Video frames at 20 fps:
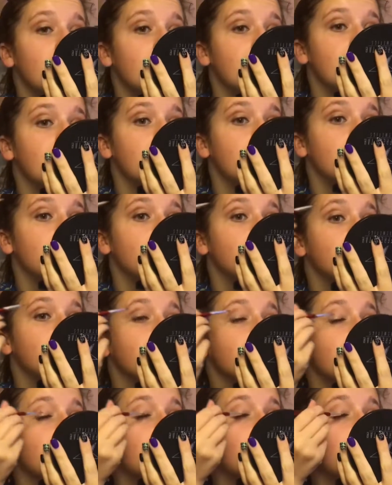I know.
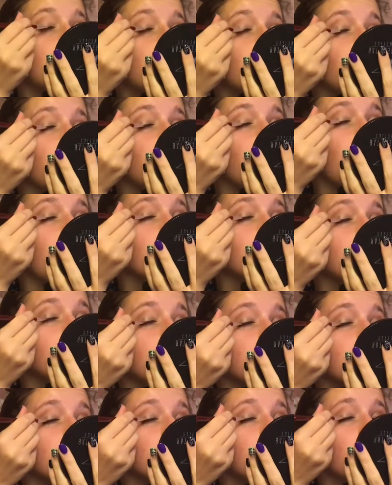I don't
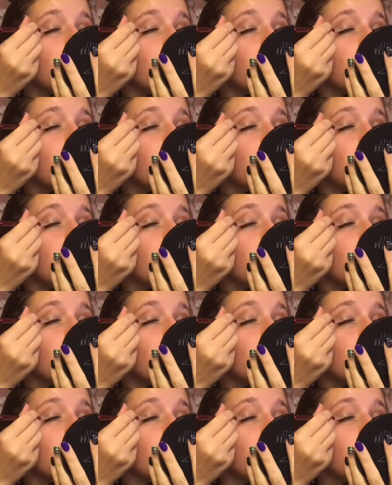practice.